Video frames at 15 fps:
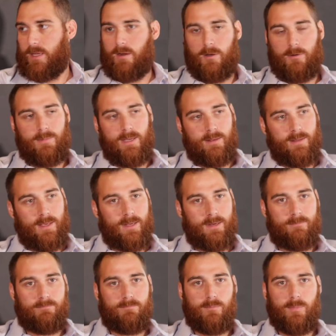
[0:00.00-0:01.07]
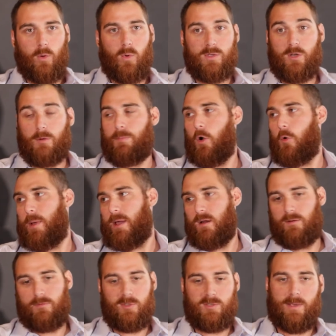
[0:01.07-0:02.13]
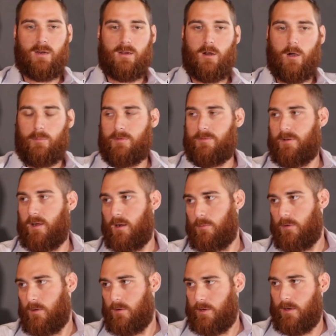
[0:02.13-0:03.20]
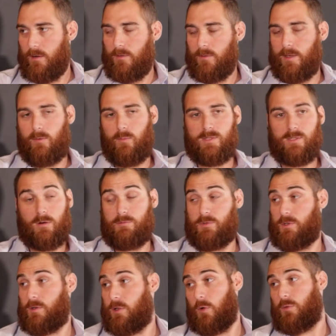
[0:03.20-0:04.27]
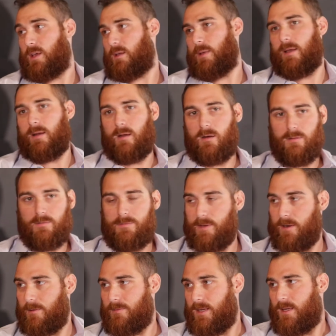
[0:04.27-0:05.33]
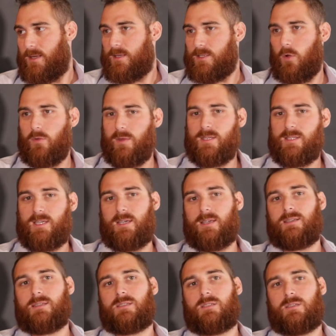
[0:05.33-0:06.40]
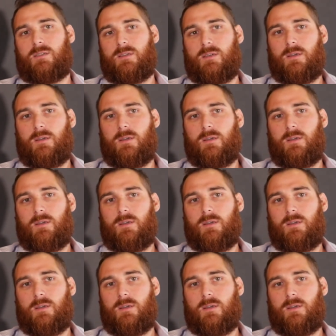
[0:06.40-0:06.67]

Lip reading: and then, what's our boat made of? What's made of carbon fiber, like what's our clothing made out of, So all these things